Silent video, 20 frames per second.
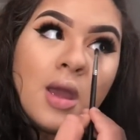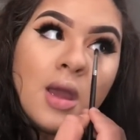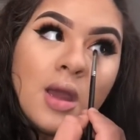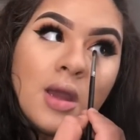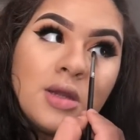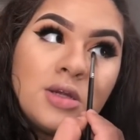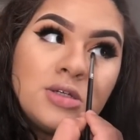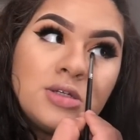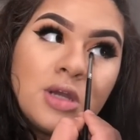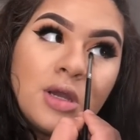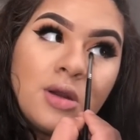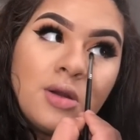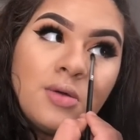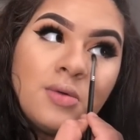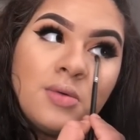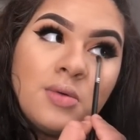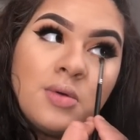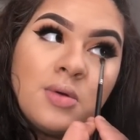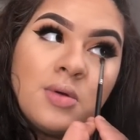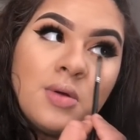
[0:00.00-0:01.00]

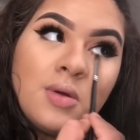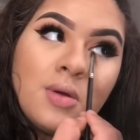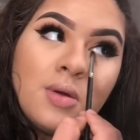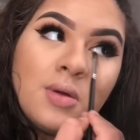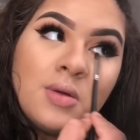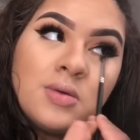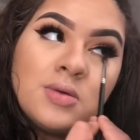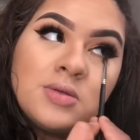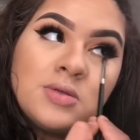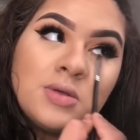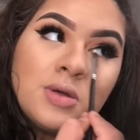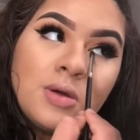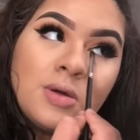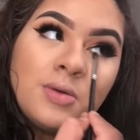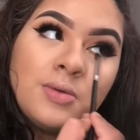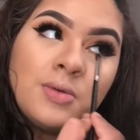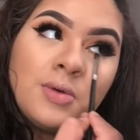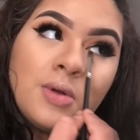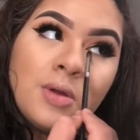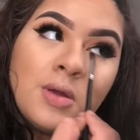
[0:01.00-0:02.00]
eyeshadow.
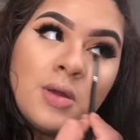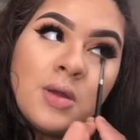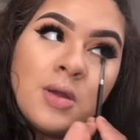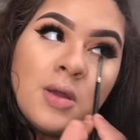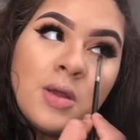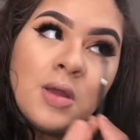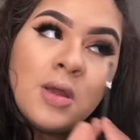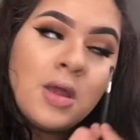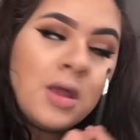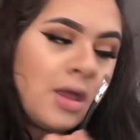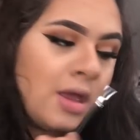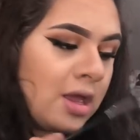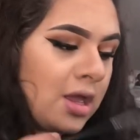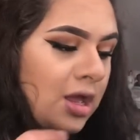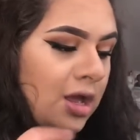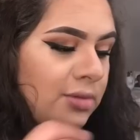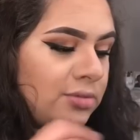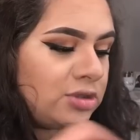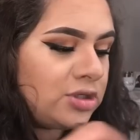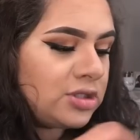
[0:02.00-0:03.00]
So
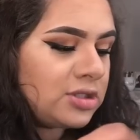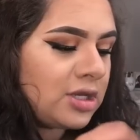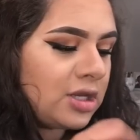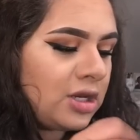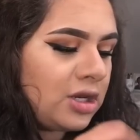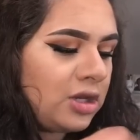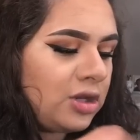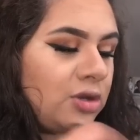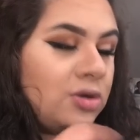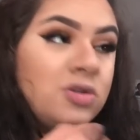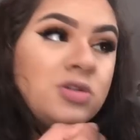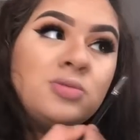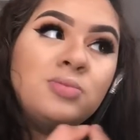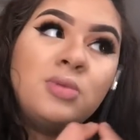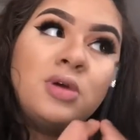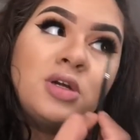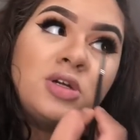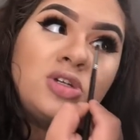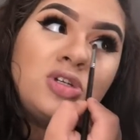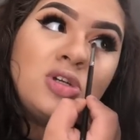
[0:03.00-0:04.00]
I'm just gonna use
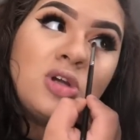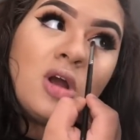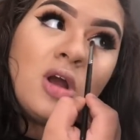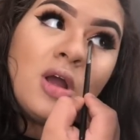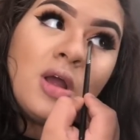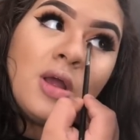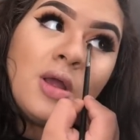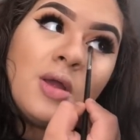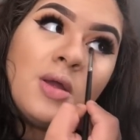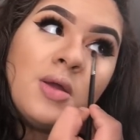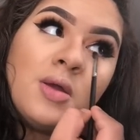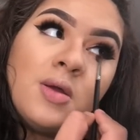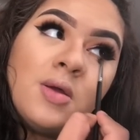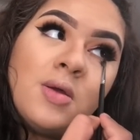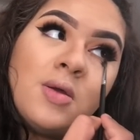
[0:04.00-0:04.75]
Mugshot